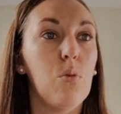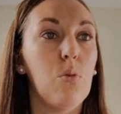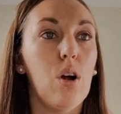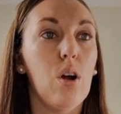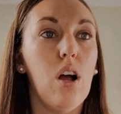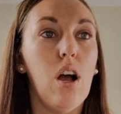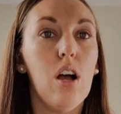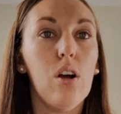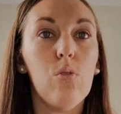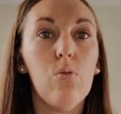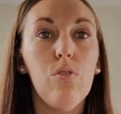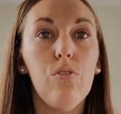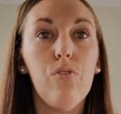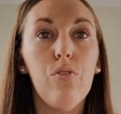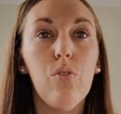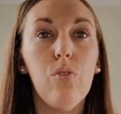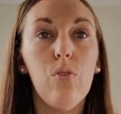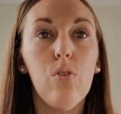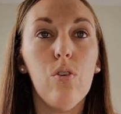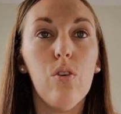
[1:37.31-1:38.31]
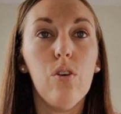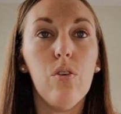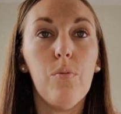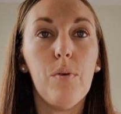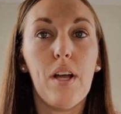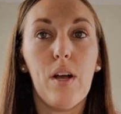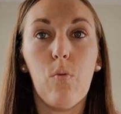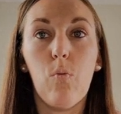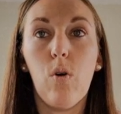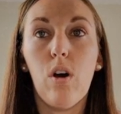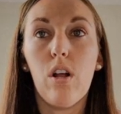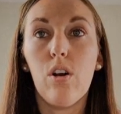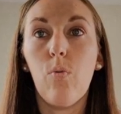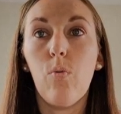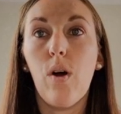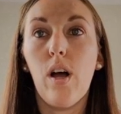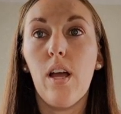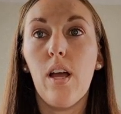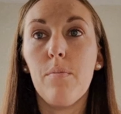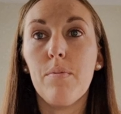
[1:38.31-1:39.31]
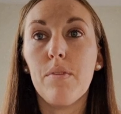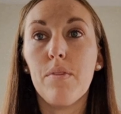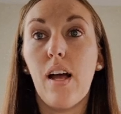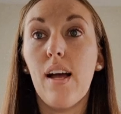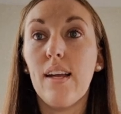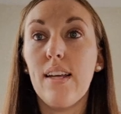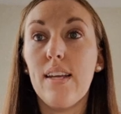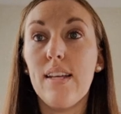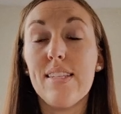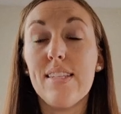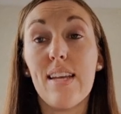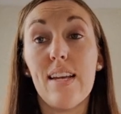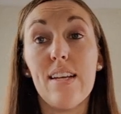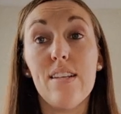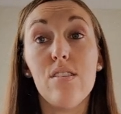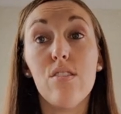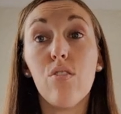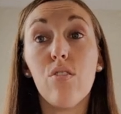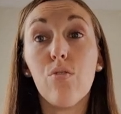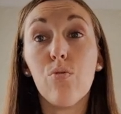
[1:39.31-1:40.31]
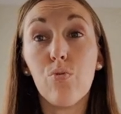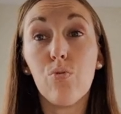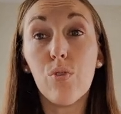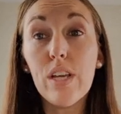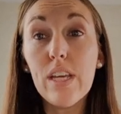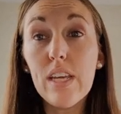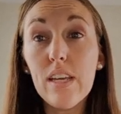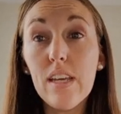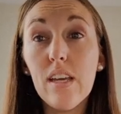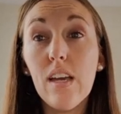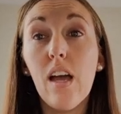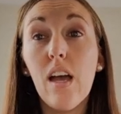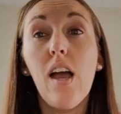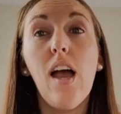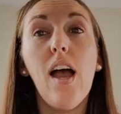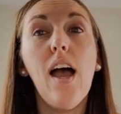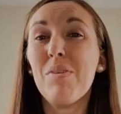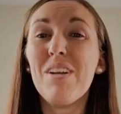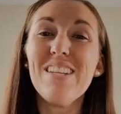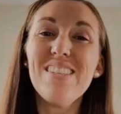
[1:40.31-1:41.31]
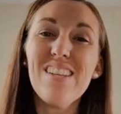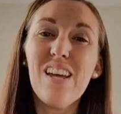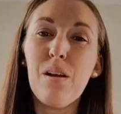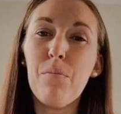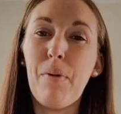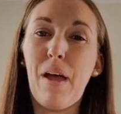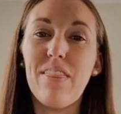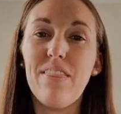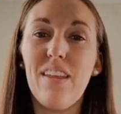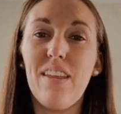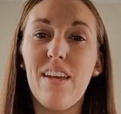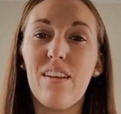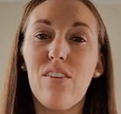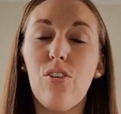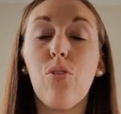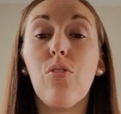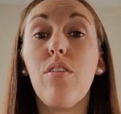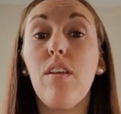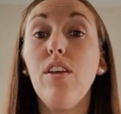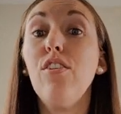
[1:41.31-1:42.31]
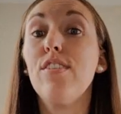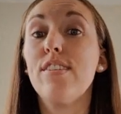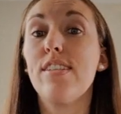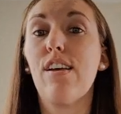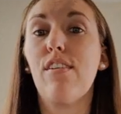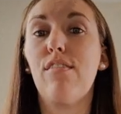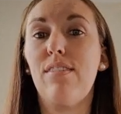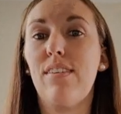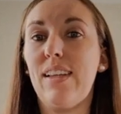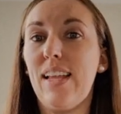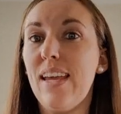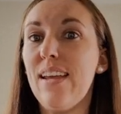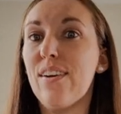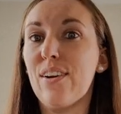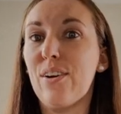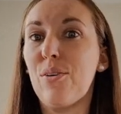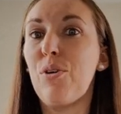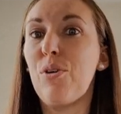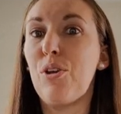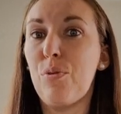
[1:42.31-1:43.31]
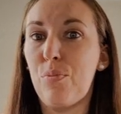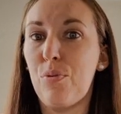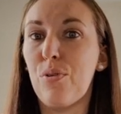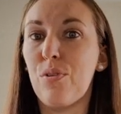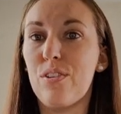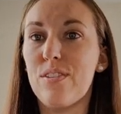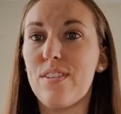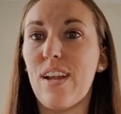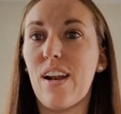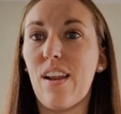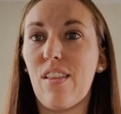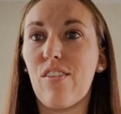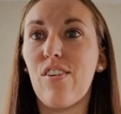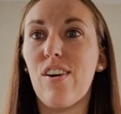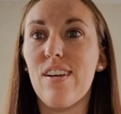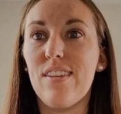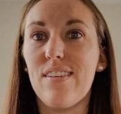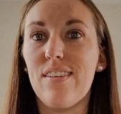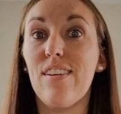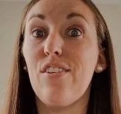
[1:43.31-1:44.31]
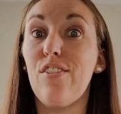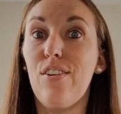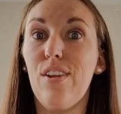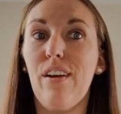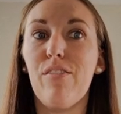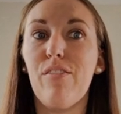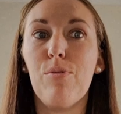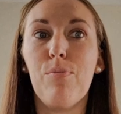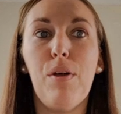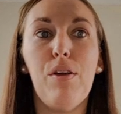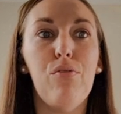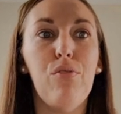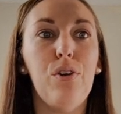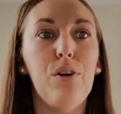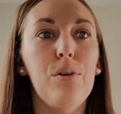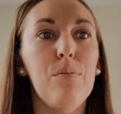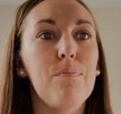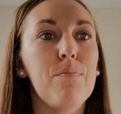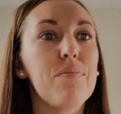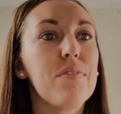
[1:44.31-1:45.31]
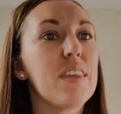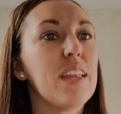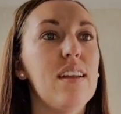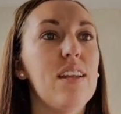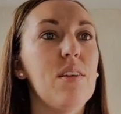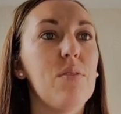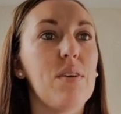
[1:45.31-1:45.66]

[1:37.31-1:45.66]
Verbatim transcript: More Aquaphor, we got water wipes, Huggies size three, but it's not a bad thing. You'll thank yourself later when you pull those out of the closet and you didn't have to pay for them.